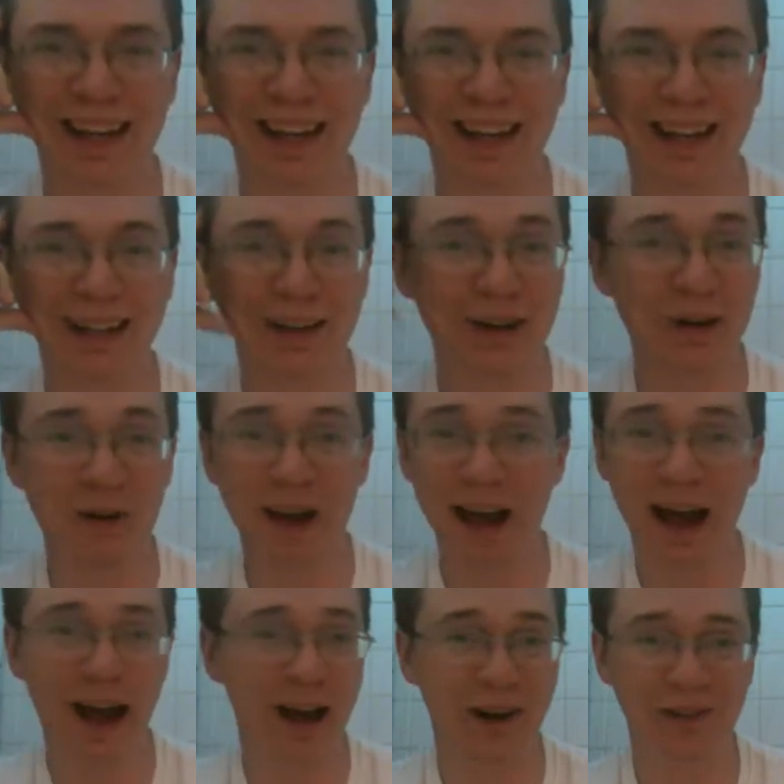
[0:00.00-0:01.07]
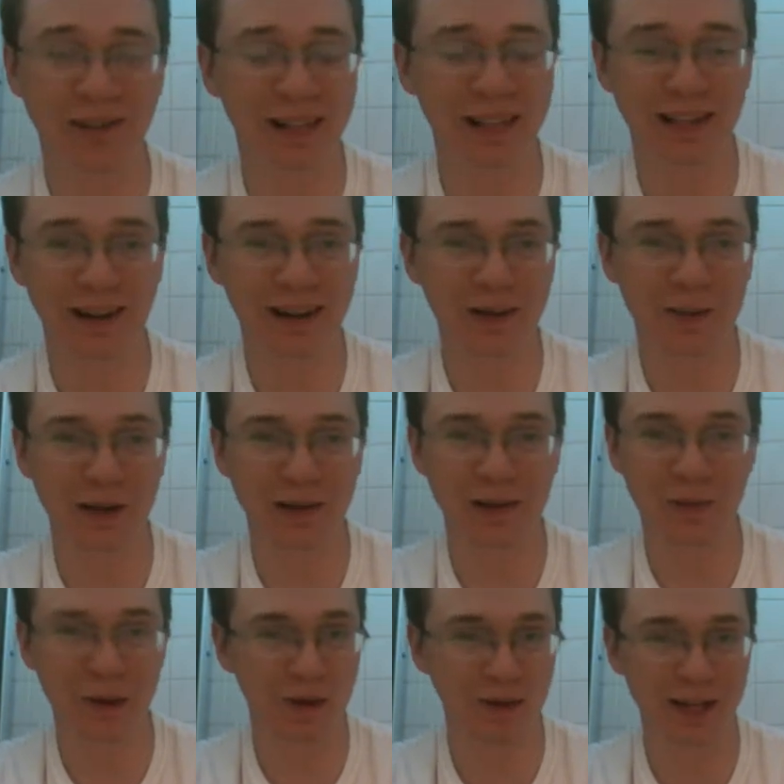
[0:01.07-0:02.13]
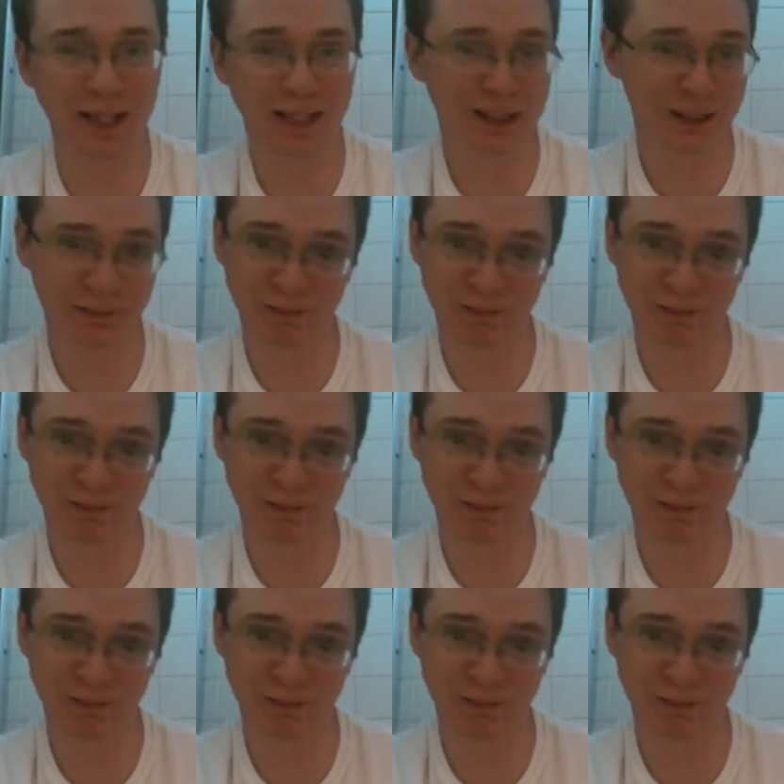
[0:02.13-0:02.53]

and you know what? I already talked about the ponies.